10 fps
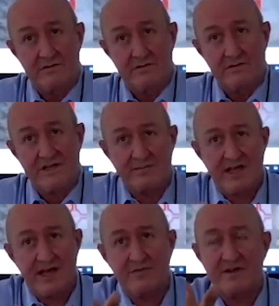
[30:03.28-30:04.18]

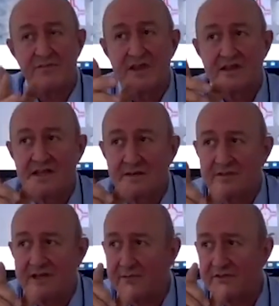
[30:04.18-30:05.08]
Sometimes
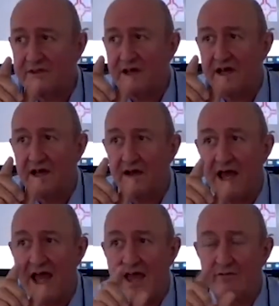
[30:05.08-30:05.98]

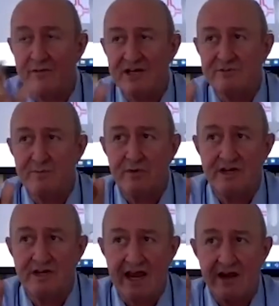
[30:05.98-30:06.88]
I have a measurement
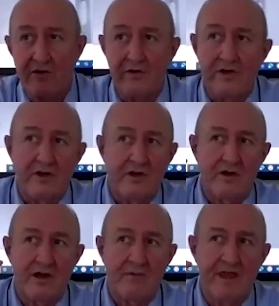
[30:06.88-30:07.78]
point. I know
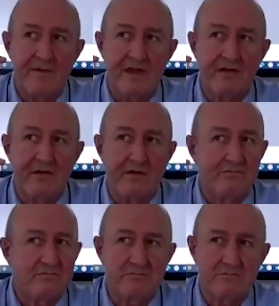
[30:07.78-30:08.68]
maybe
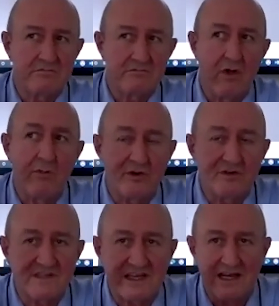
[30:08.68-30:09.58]

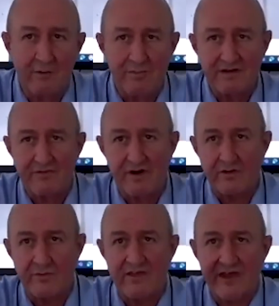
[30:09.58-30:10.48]
almost a kilometer far
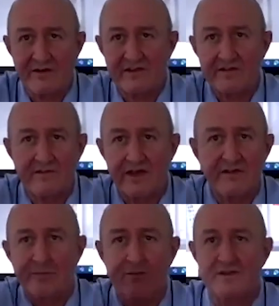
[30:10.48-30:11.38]
away there is
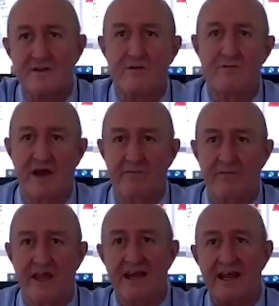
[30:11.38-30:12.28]
a prism of mine,
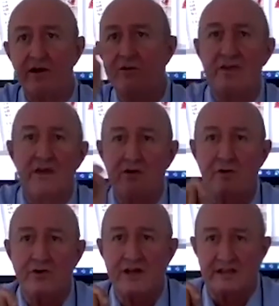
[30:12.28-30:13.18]
and I know the
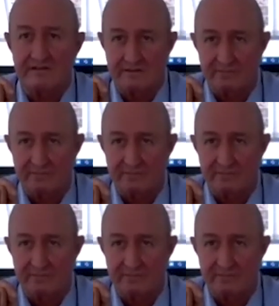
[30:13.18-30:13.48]
coordinates.